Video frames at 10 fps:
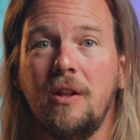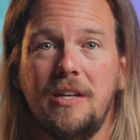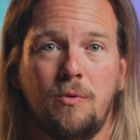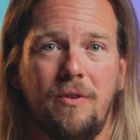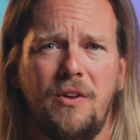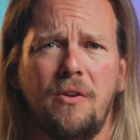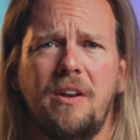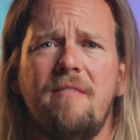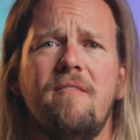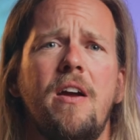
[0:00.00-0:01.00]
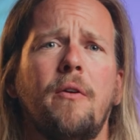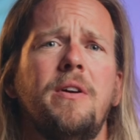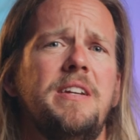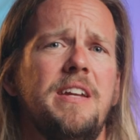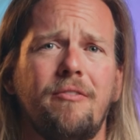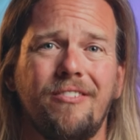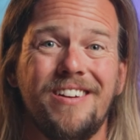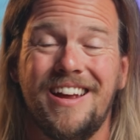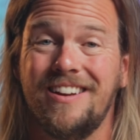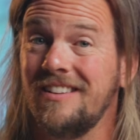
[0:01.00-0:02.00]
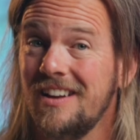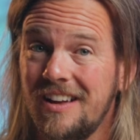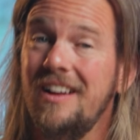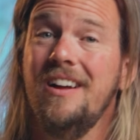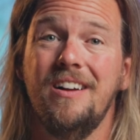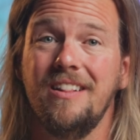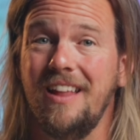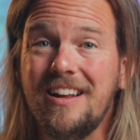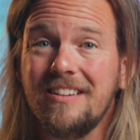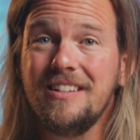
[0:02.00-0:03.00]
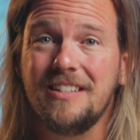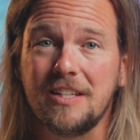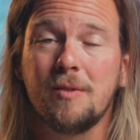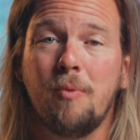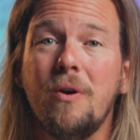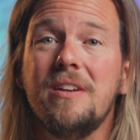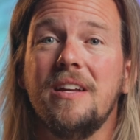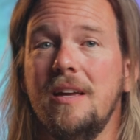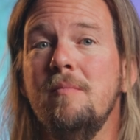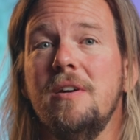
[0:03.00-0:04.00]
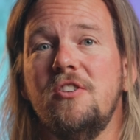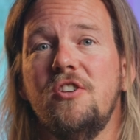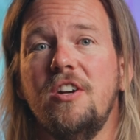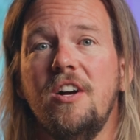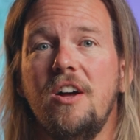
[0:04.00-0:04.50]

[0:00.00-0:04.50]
least would have yielded a very different and likely disappointing image.